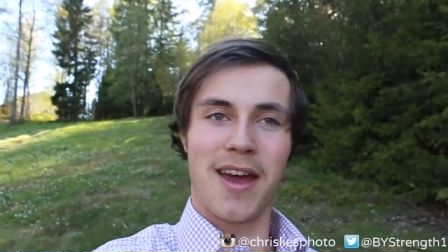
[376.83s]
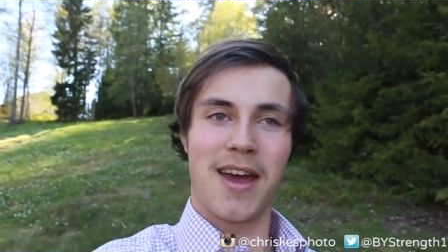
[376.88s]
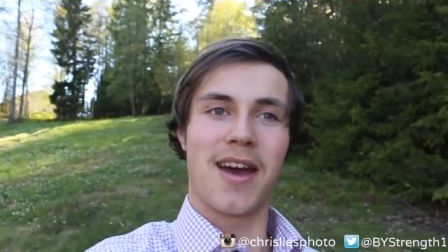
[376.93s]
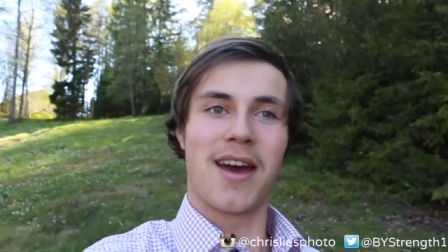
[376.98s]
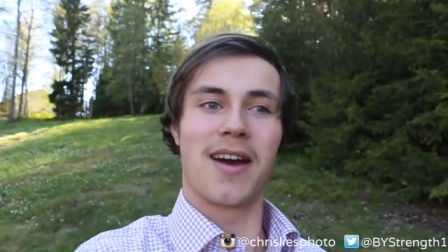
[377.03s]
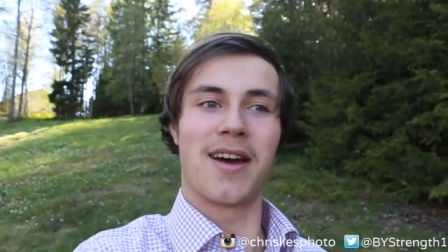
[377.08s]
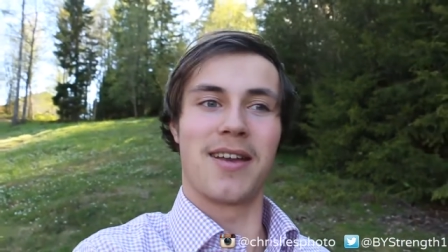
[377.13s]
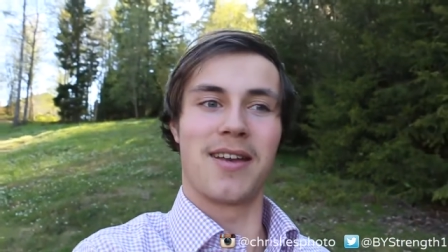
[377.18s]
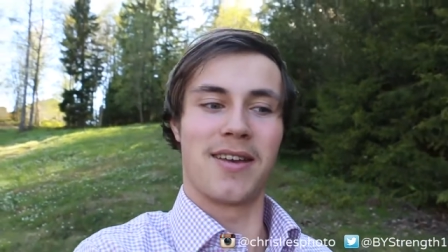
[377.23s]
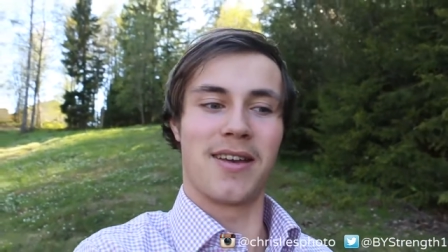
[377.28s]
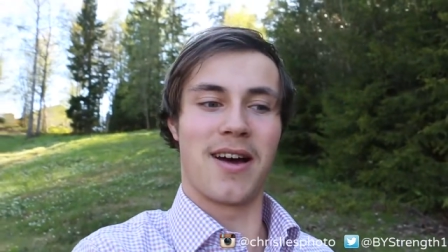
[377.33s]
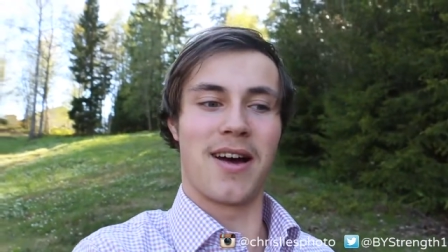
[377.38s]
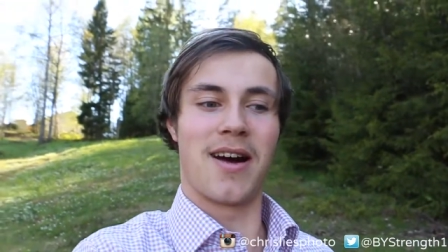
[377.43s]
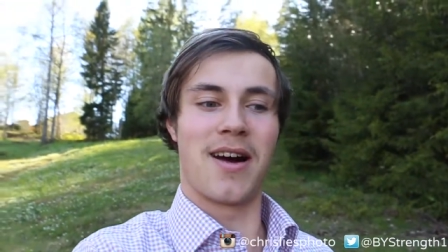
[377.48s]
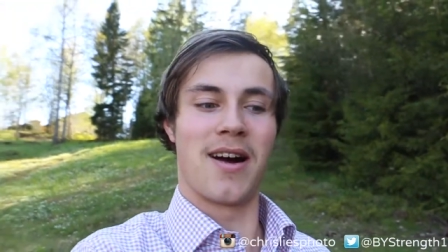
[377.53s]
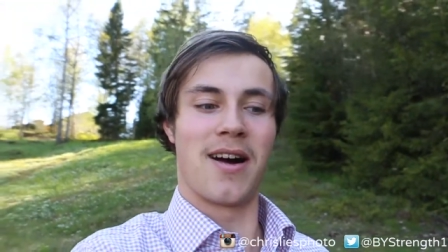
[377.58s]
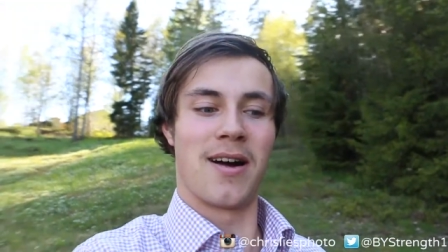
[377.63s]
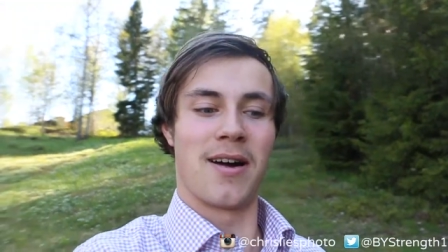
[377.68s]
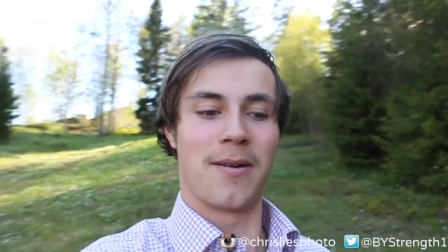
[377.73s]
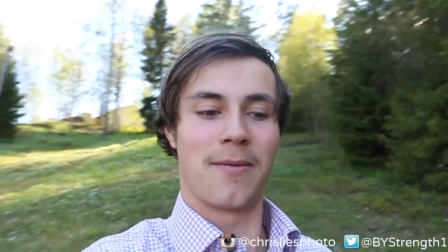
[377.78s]
And
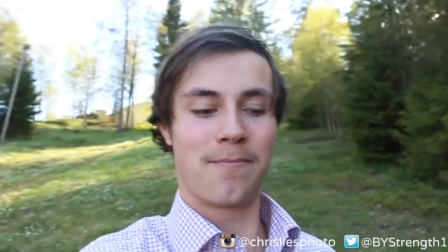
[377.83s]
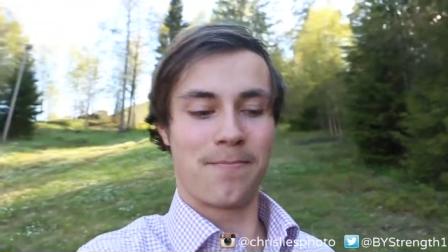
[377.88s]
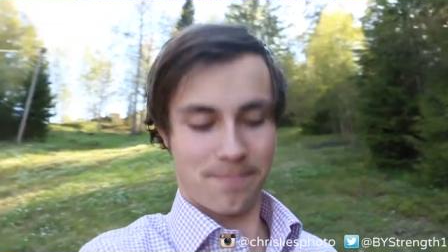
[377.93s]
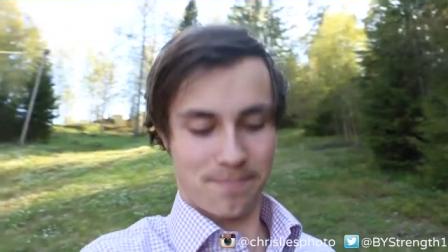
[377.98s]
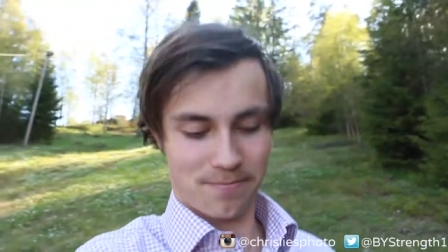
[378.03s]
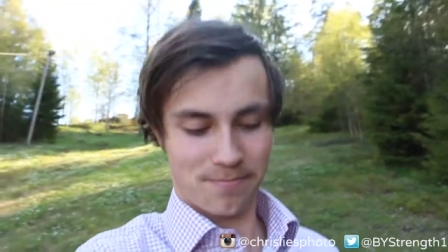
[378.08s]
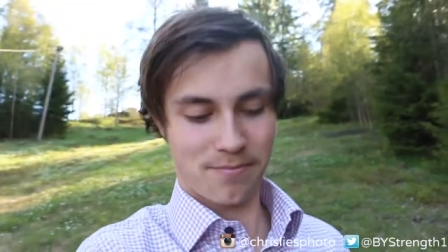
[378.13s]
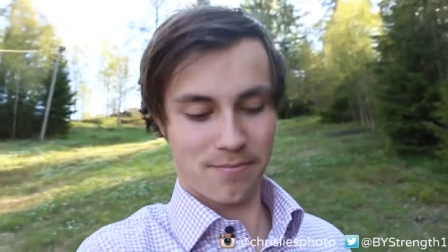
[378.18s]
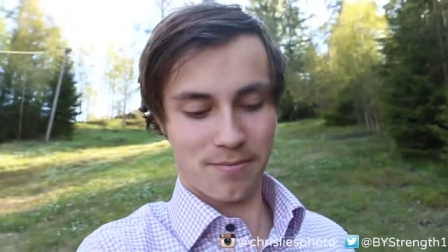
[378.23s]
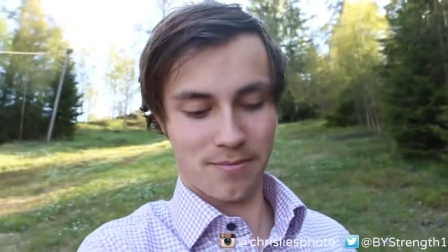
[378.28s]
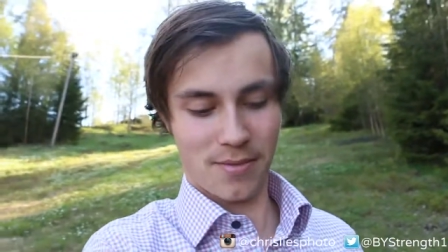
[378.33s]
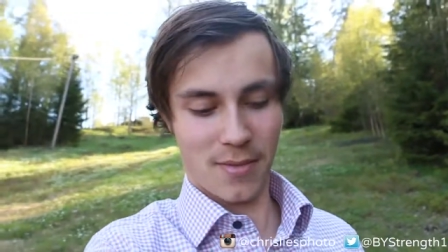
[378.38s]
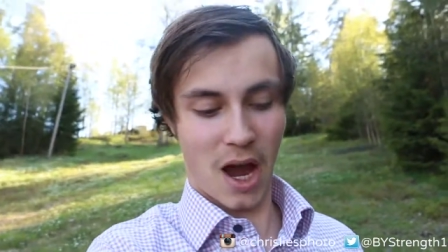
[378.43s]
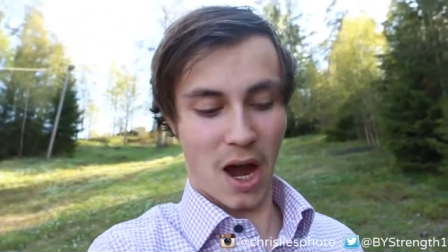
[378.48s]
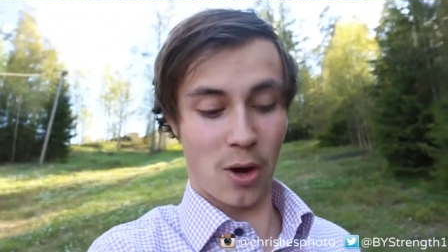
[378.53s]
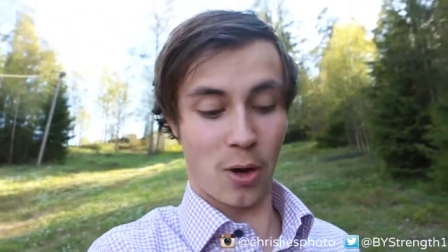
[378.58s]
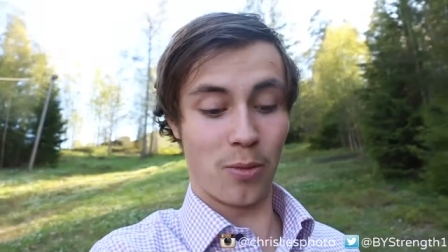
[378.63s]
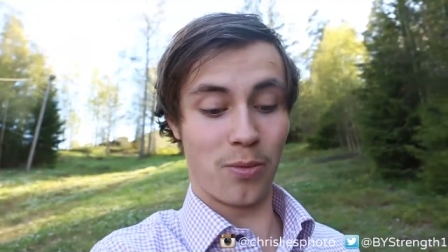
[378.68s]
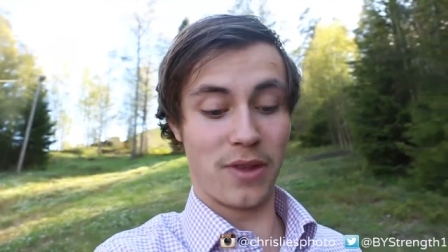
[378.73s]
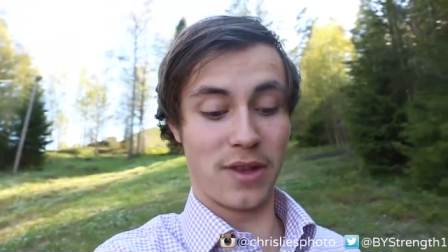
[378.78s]
uh,
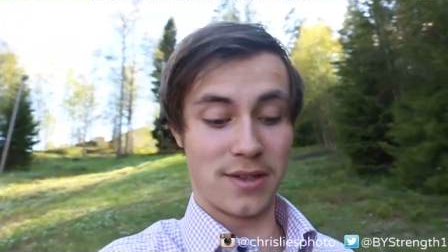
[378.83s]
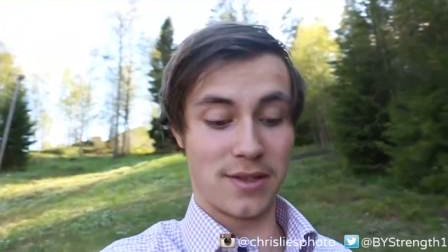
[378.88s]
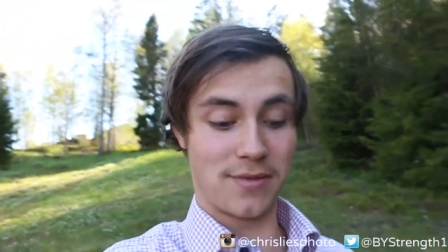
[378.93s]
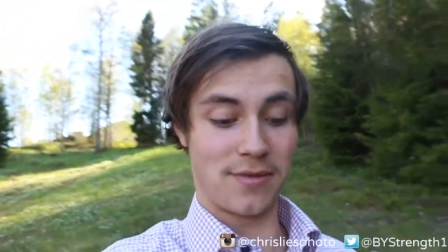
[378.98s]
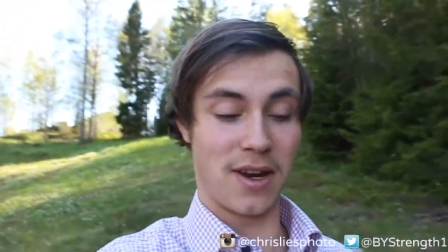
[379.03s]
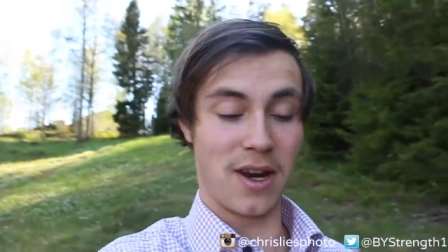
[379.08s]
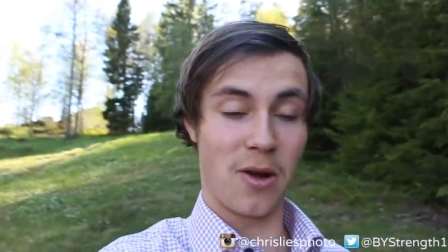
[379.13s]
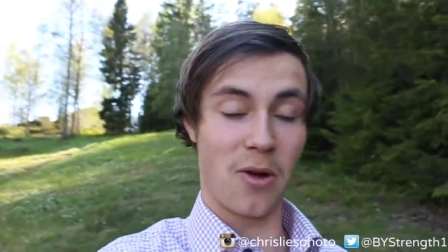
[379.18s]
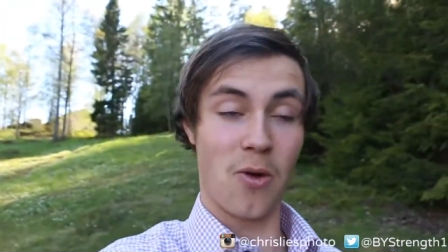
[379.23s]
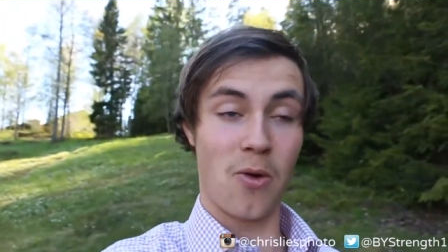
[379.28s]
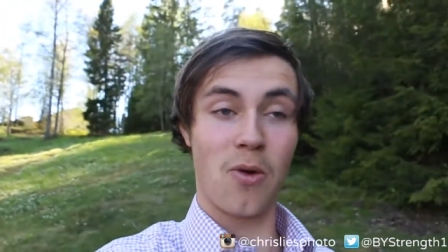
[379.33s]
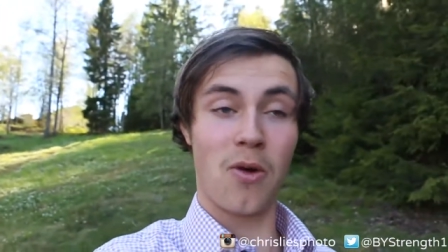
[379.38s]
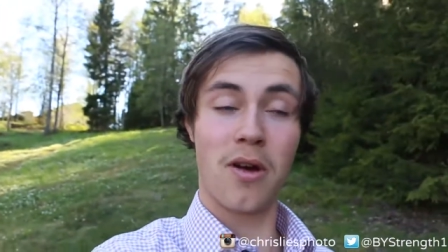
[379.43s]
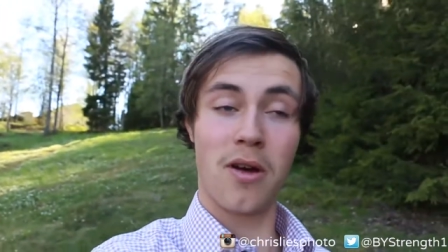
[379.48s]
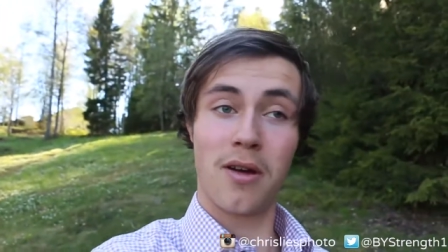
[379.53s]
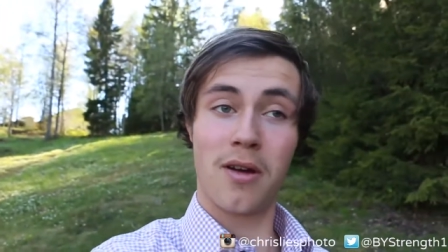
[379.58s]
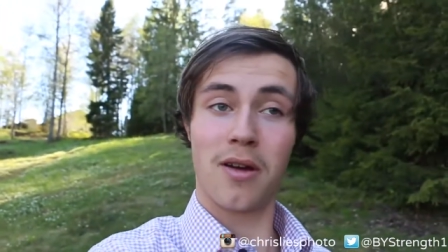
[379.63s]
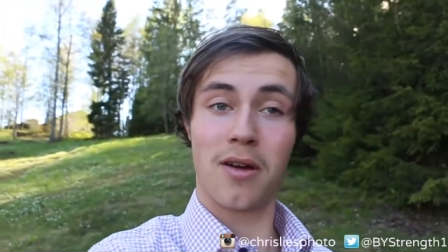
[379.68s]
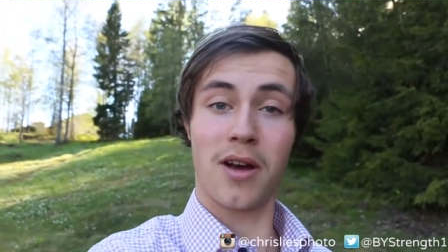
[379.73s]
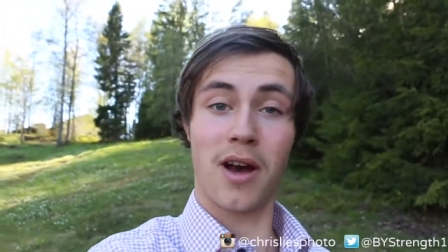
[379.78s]
I hope this video
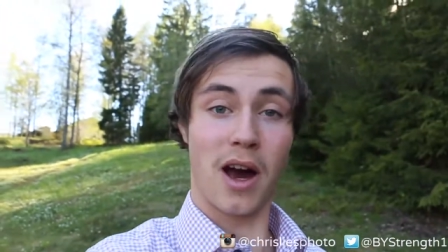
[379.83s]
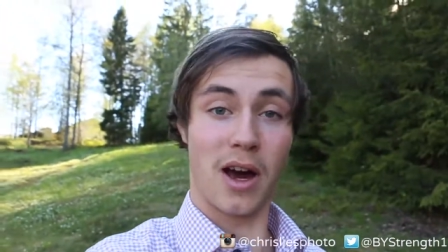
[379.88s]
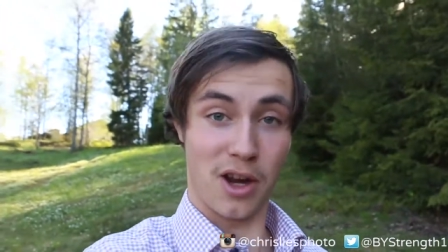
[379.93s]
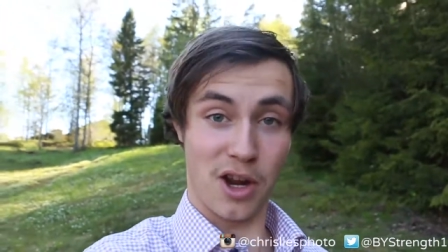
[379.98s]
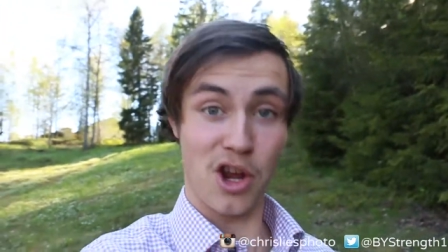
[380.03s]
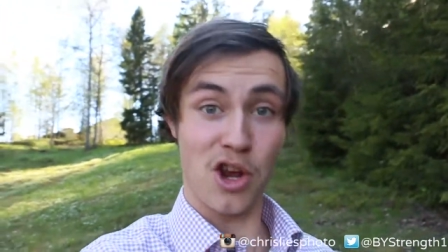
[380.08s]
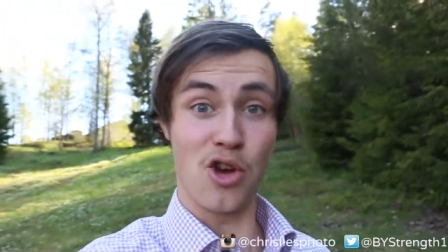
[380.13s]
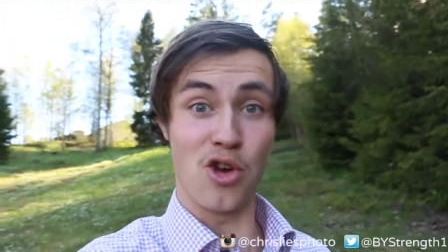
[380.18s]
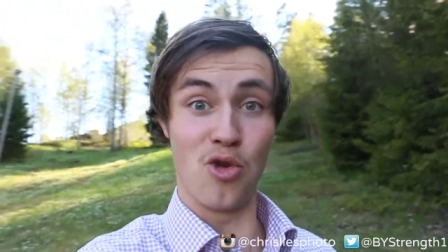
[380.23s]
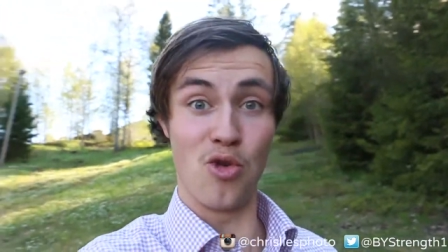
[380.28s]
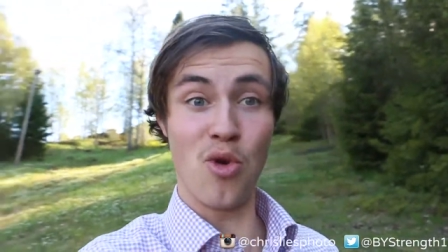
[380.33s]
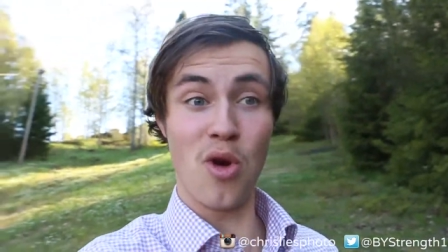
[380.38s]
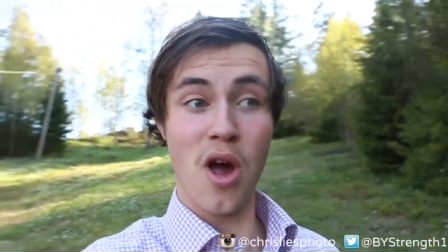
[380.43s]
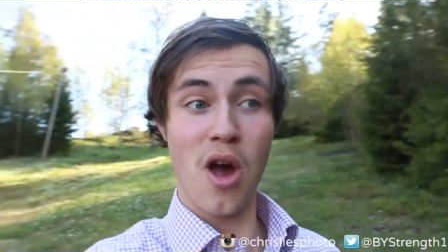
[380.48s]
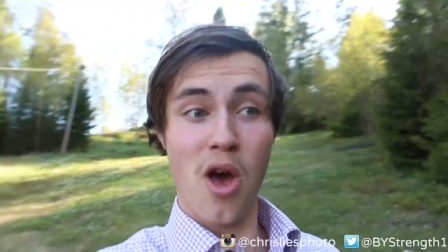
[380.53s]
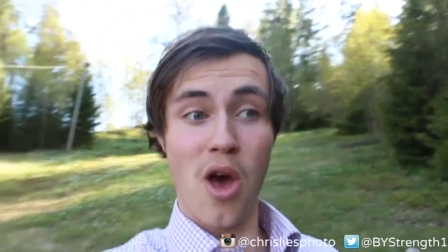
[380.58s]
got you